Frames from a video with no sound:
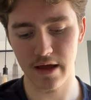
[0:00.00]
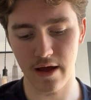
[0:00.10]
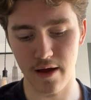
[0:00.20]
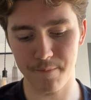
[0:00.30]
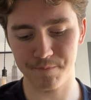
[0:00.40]

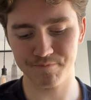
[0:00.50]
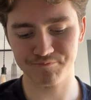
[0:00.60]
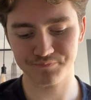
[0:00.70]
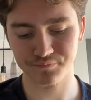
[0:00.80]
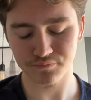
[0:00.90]

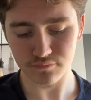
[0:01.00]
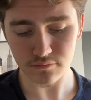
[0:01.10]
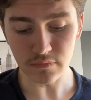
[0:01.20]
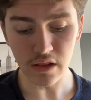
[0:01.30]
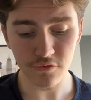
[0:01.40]

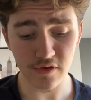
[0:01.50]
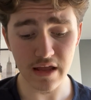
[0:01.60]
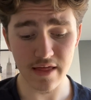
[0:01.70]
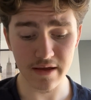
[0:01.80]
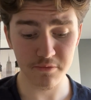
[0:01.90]
So
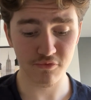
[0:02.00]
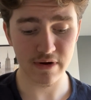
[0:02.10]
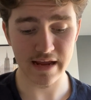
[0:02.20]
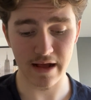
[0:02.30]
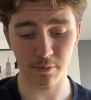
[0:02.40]
yeah, that was
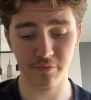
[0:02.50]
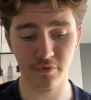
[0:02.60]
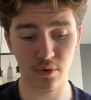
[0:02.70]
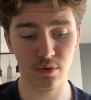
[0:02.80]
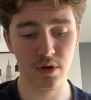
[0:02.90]
really
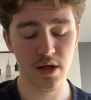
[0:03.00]
helpful.